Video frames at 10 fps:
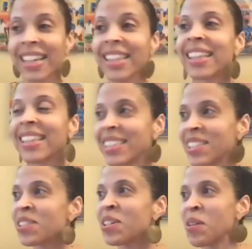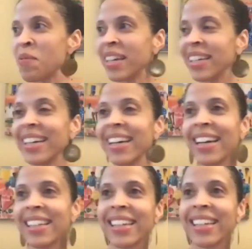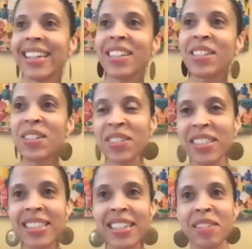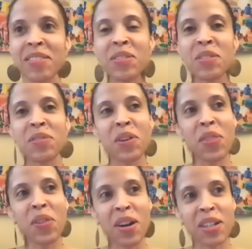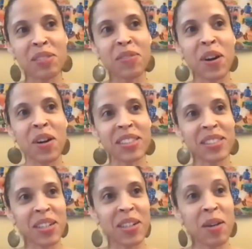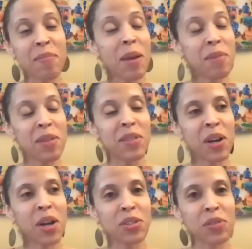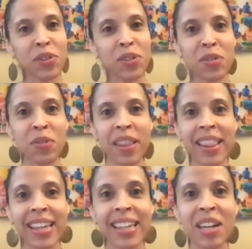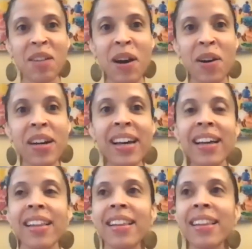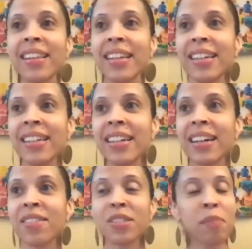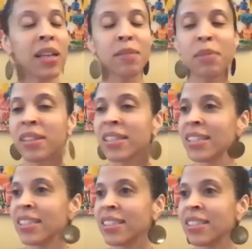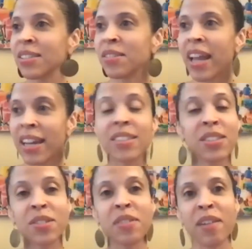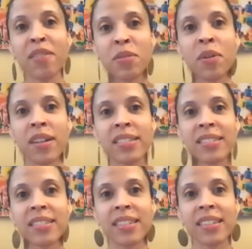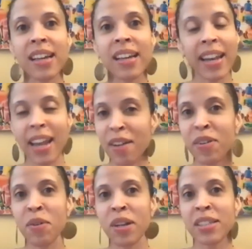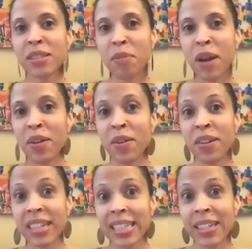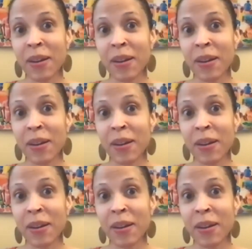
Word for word: that this is going to be an interesting food for thought as far as a, maybe even a controversial one, thinking about the responsibility to answer to everyone that everyone is a priority.